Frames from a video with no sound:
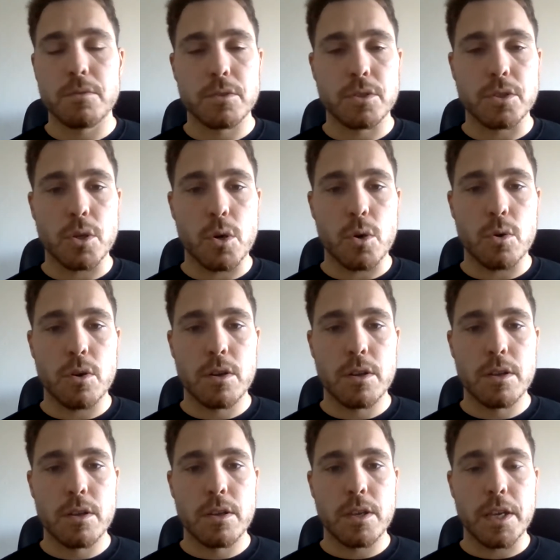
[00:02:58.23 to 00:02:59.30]
So,
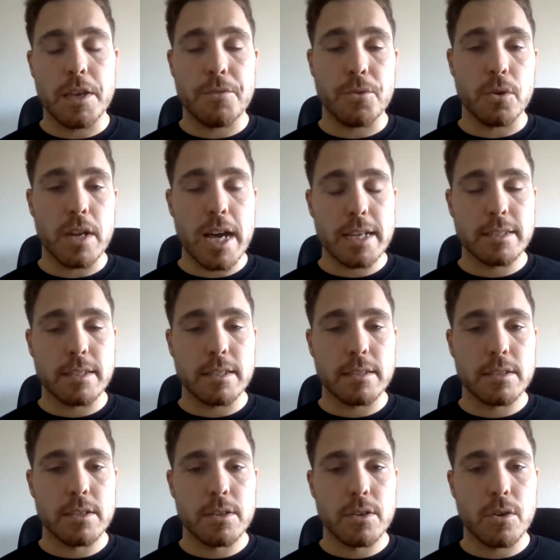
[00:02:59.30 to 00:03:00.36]
if you liked
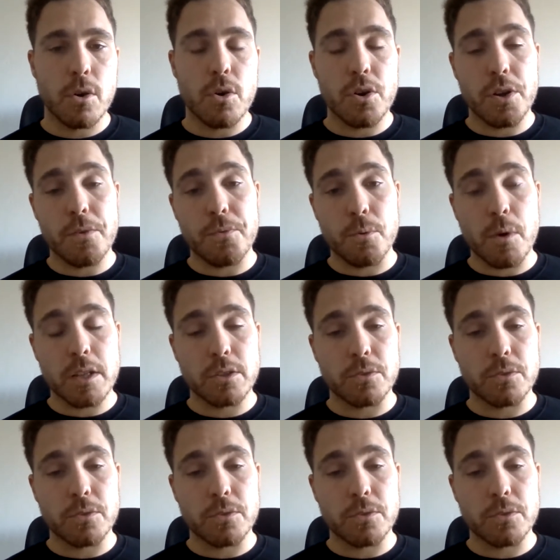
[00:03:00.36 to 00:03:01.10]
it, or if you want to